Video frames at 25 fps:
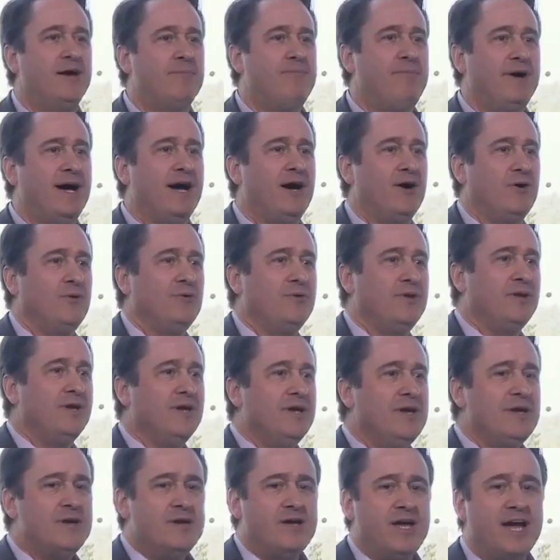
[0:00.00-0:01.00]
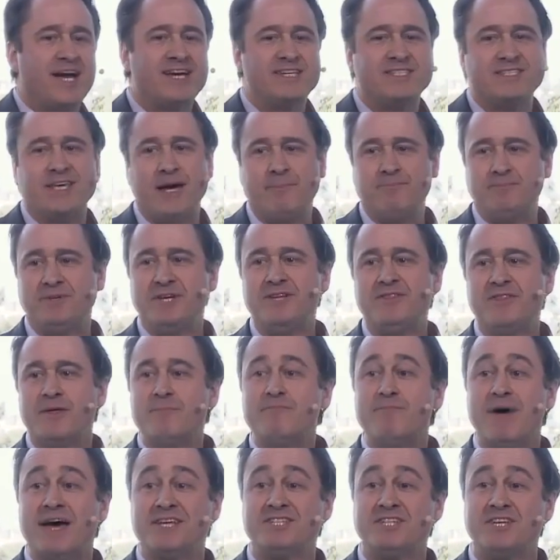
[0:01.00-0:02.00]
about accepting the
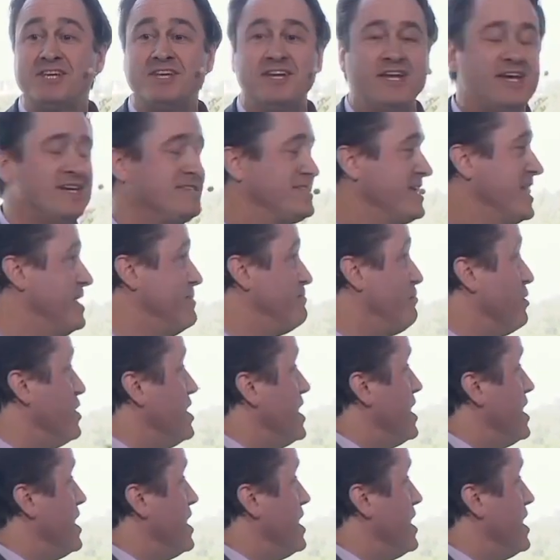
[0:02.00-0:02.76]
messiness and